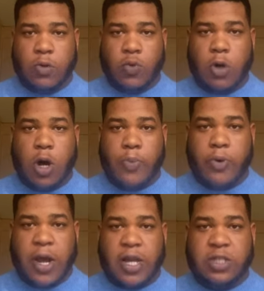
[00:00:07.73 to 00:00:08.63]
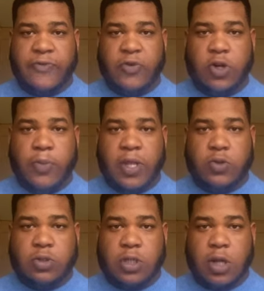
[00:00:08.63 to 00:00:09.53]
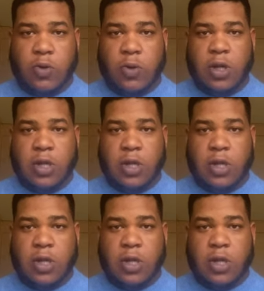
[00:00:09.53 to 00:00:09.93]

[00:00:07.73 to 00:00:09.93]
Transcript: Well, copywriting is a fundamental skill